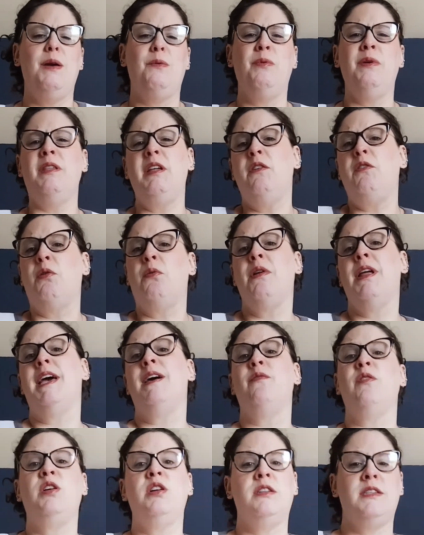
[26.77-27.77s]
really don't
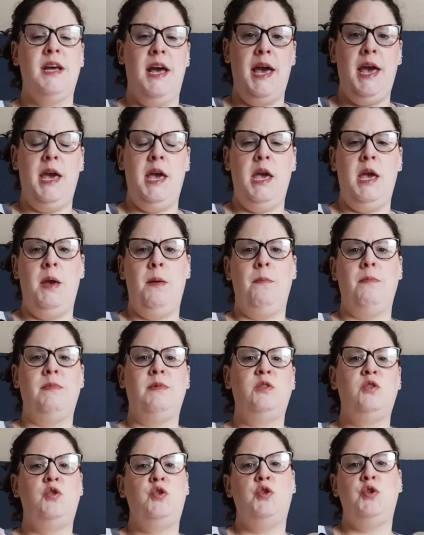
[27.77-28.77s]
have a good
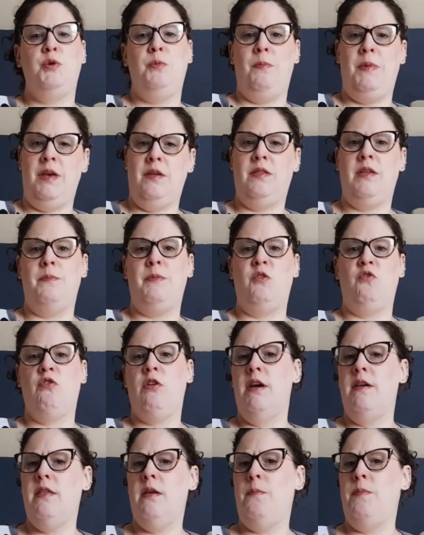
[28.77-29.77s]
time to make them and
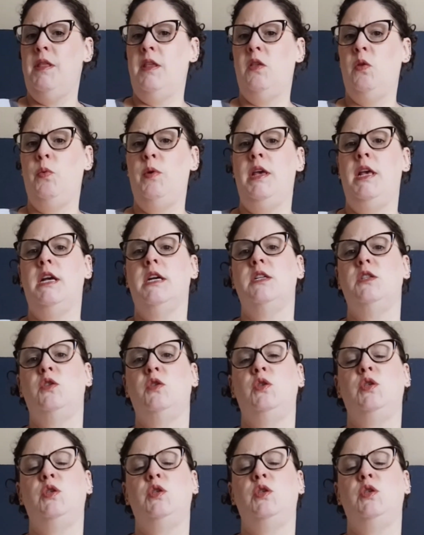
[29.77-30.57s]
try them this week.